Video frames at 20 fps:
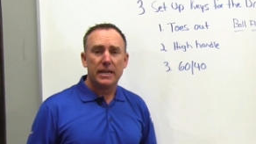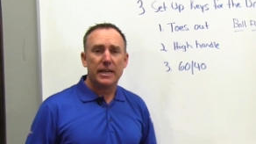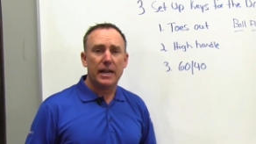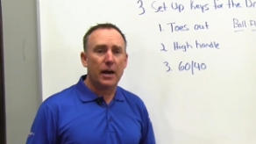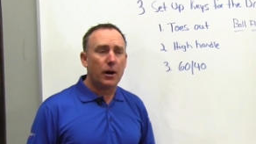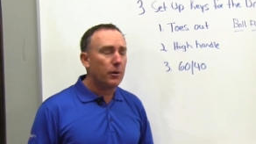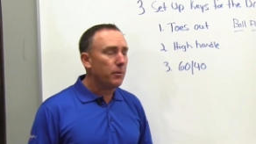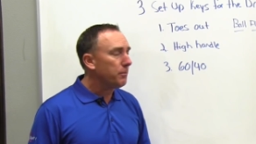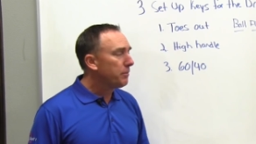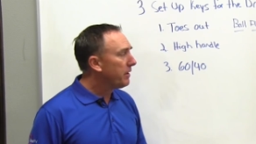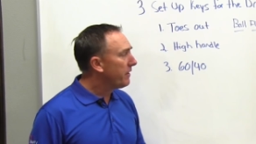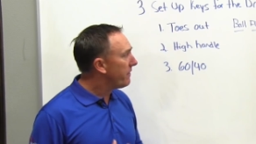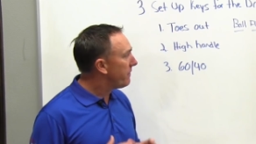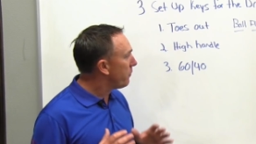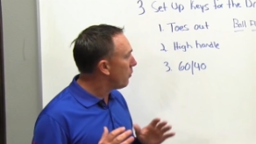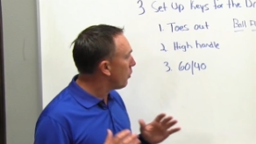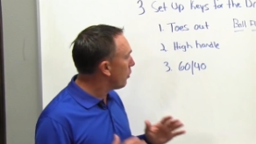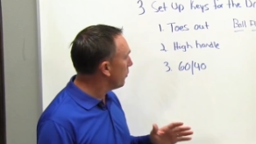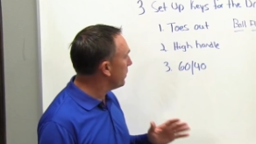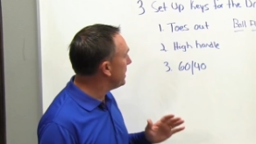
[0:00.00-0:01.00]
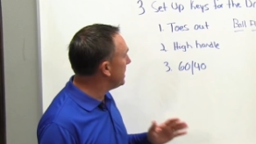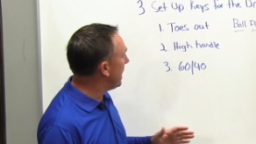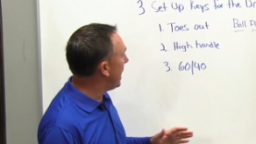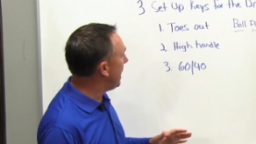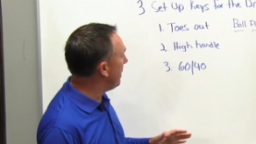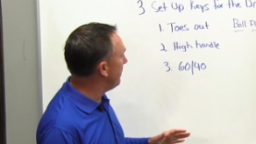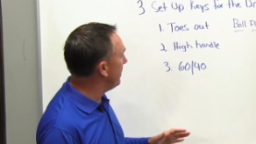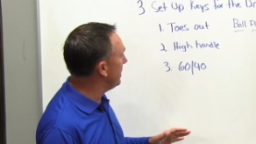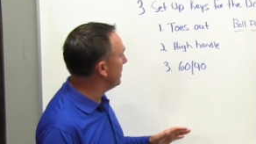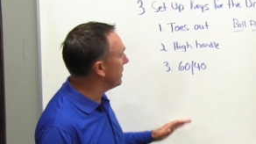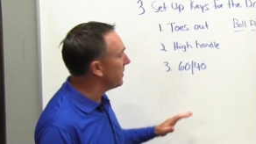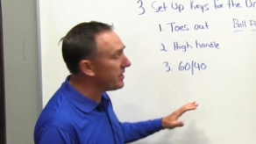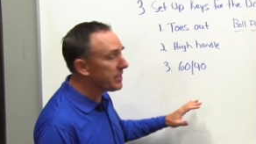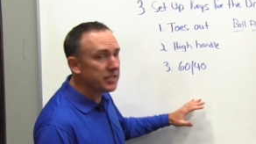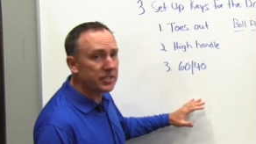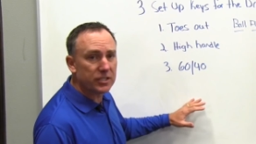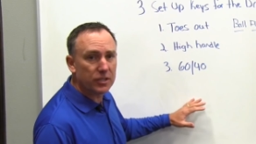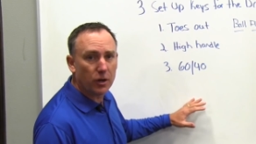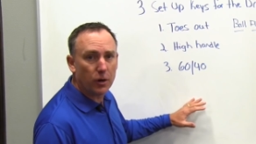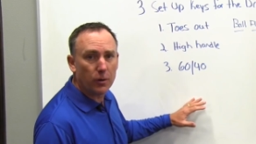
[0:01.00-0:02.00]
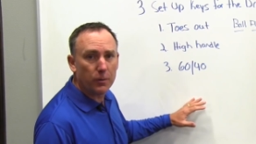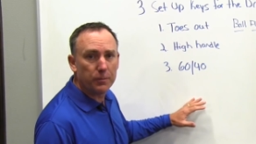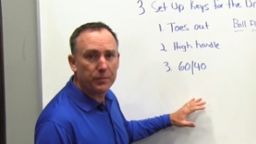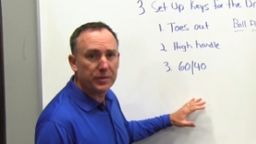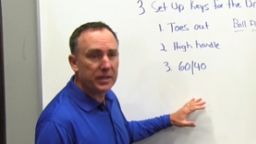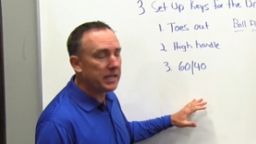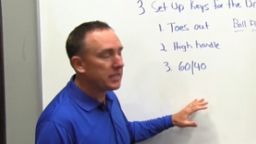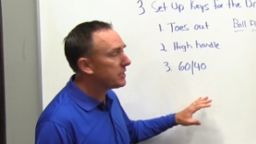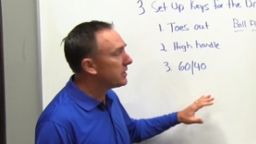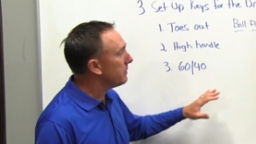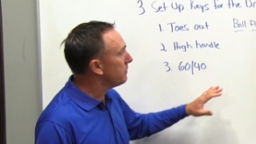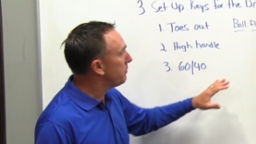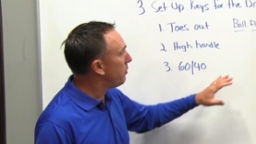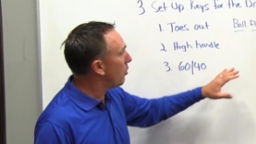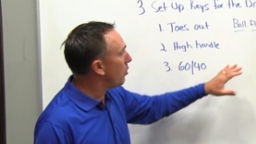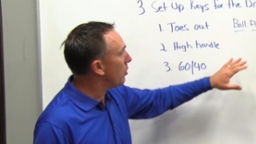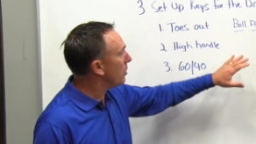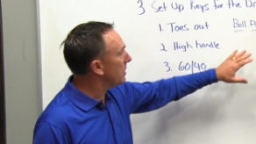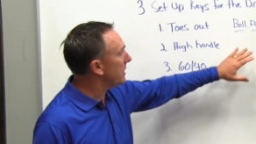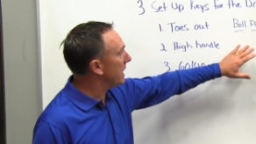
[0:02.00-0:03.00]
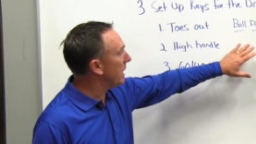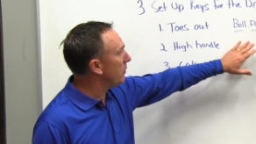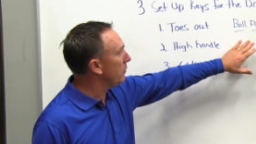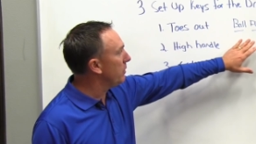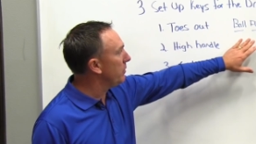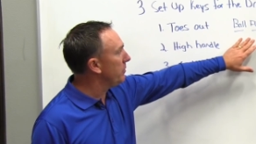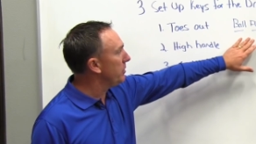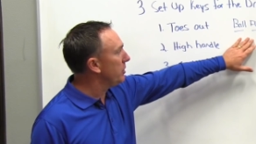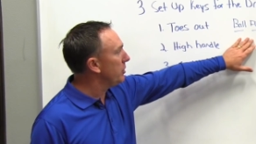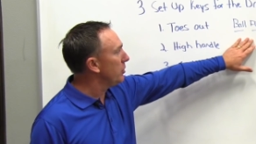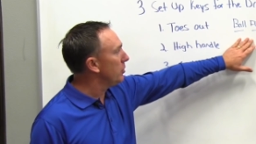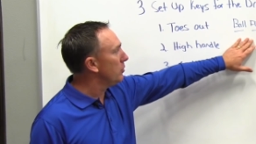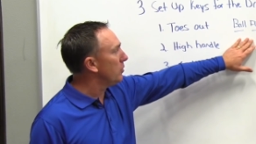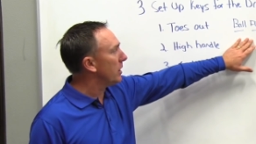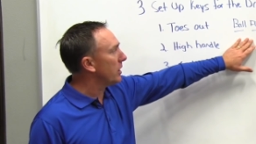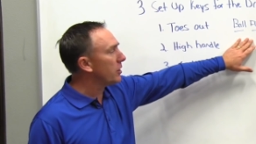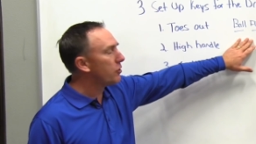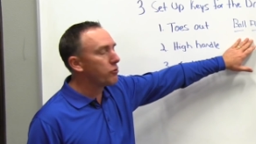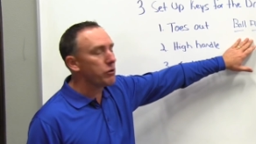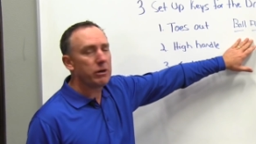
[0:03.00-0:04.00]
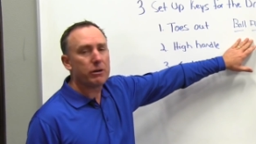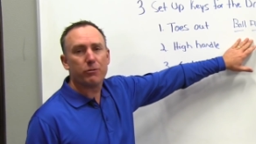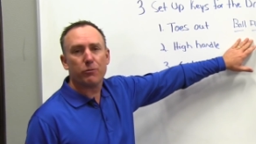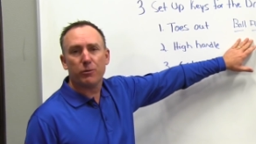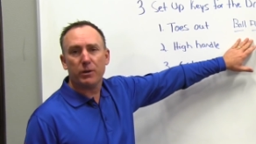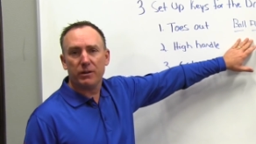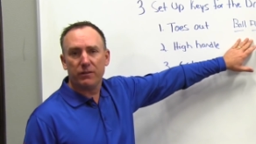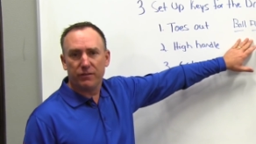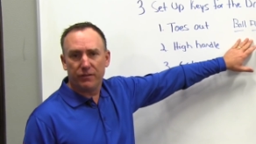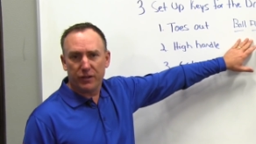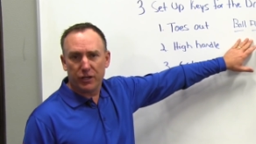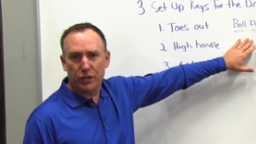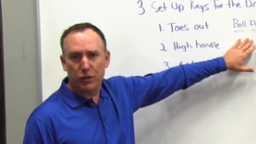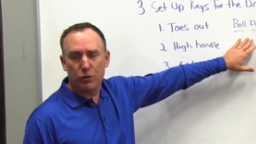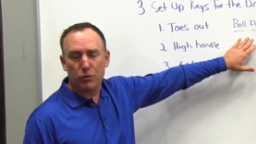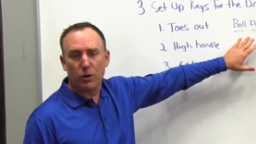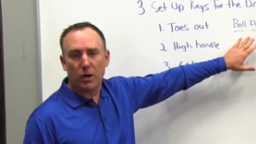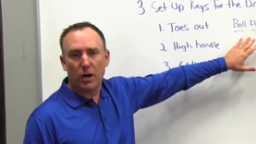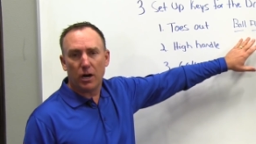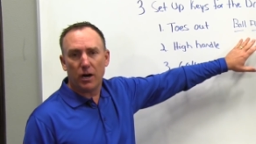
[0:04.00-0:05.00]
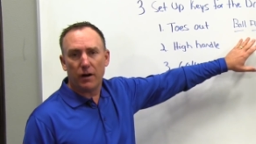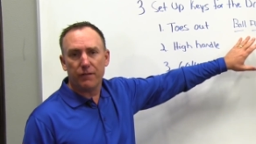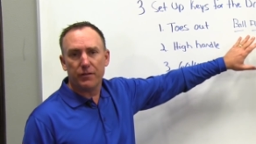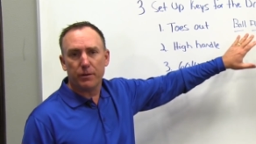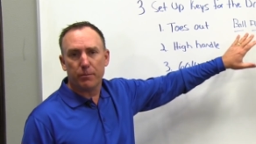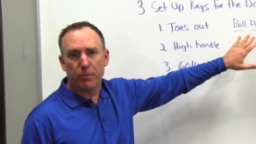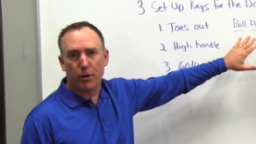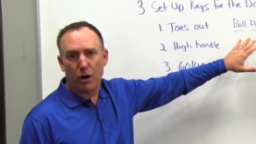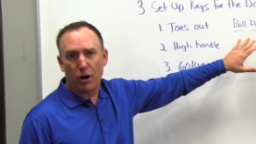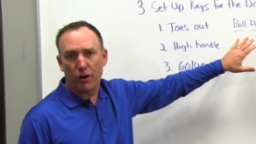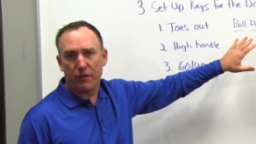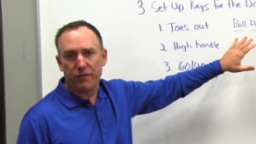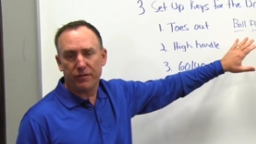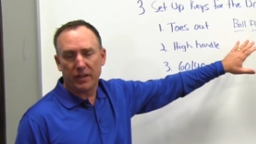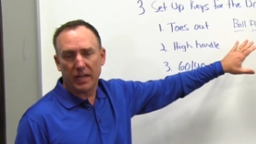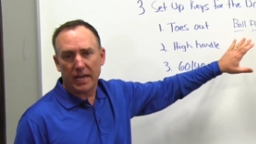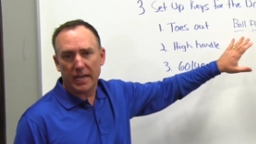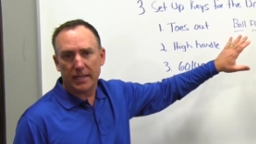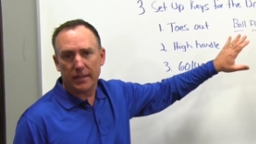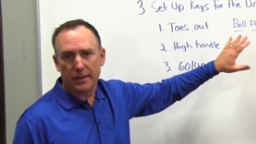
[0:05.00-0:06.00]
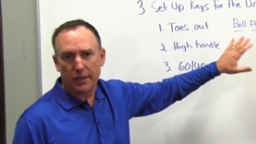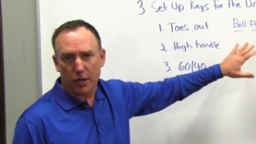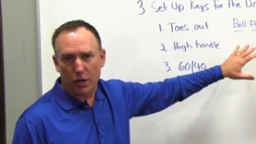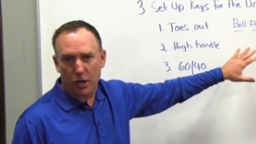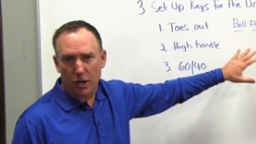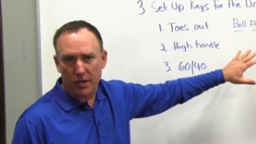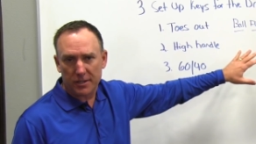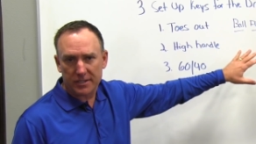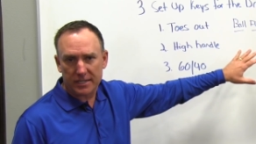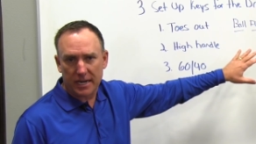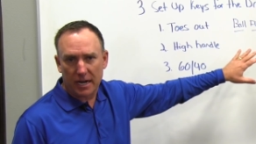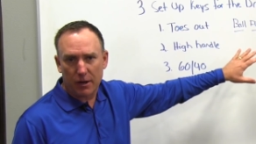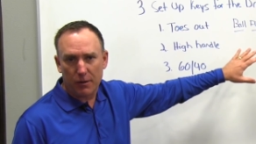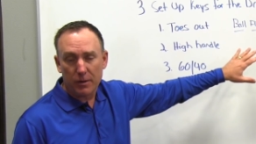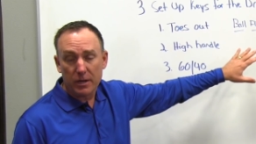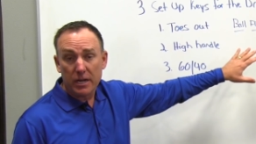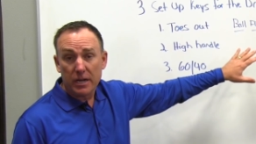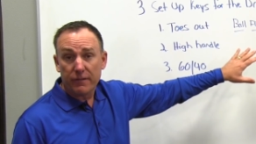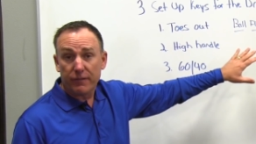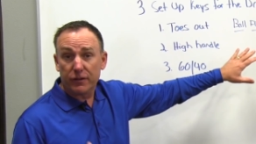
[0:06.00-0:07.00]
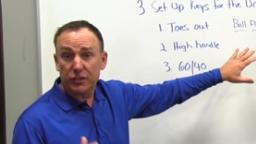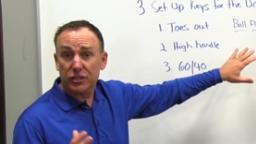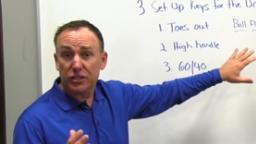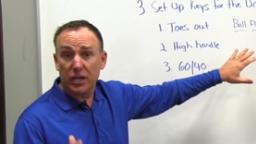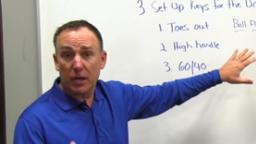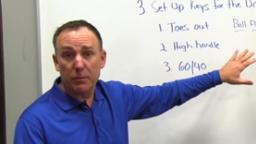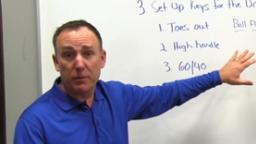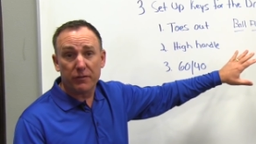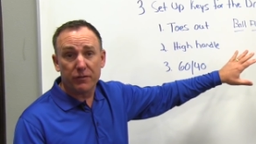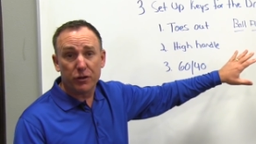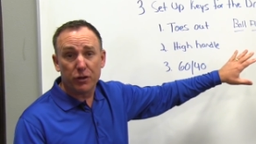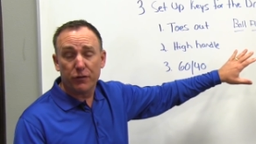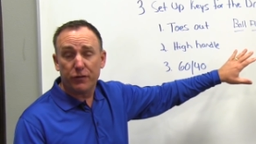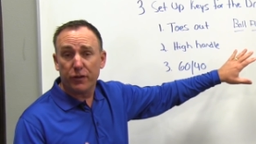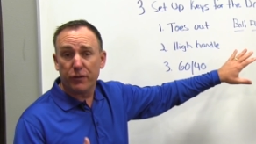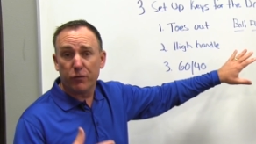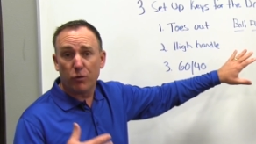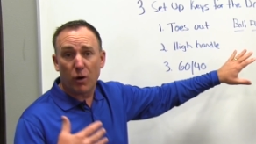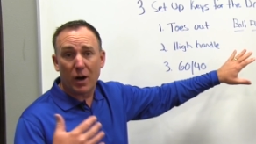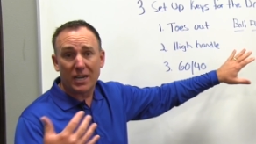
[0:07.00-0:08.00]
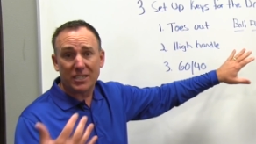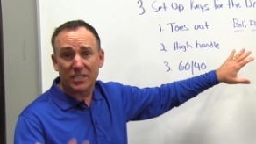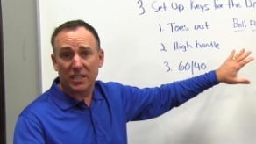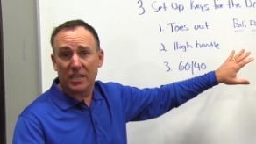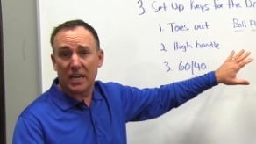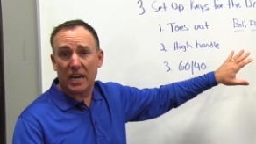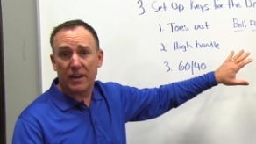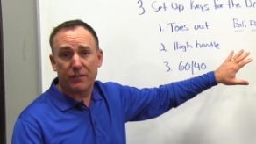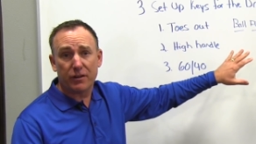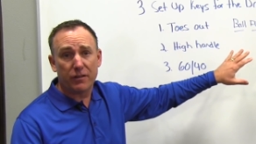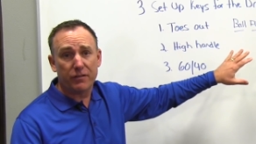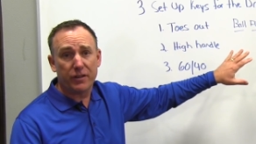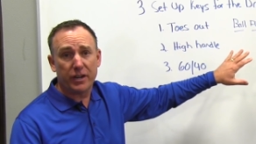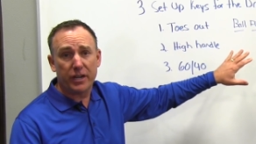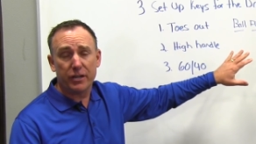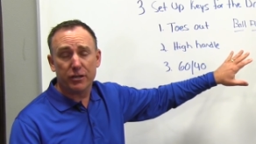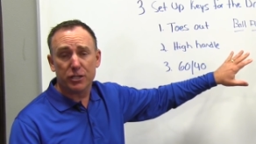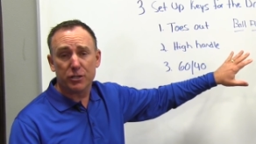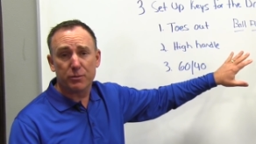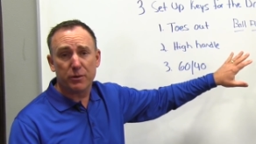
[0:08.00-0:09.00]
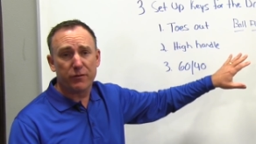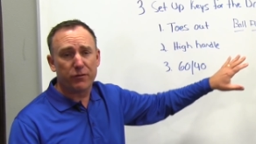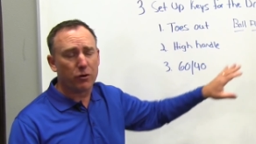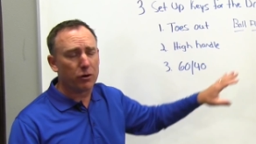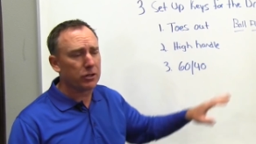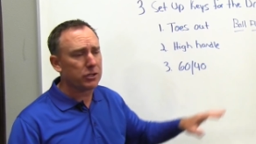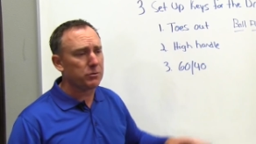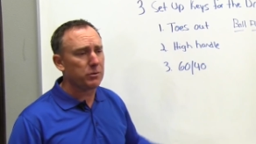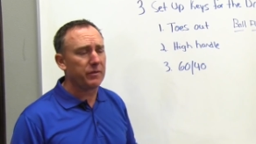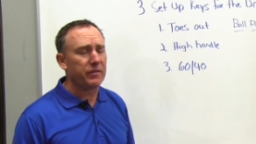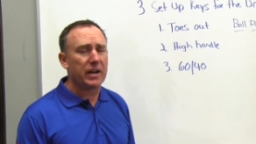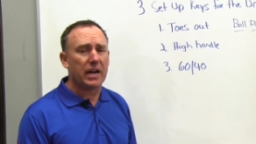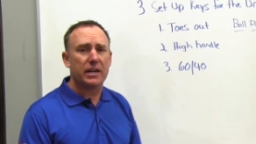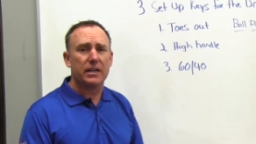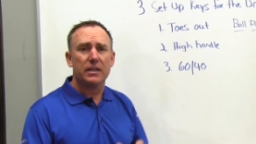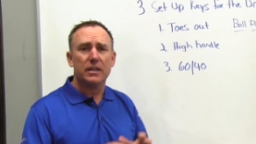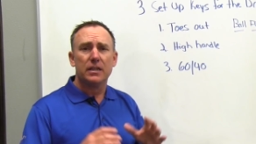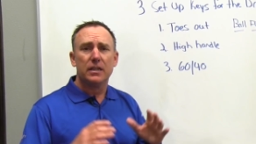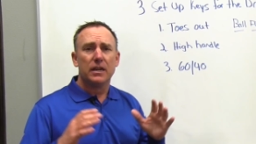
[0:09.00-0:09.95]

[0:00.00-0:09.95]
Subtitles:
Now, before we dive into this though, it's important that we do a quick review of the ball flight laws. Now, for some of you, if you've watched a lot of our videos before, because we've got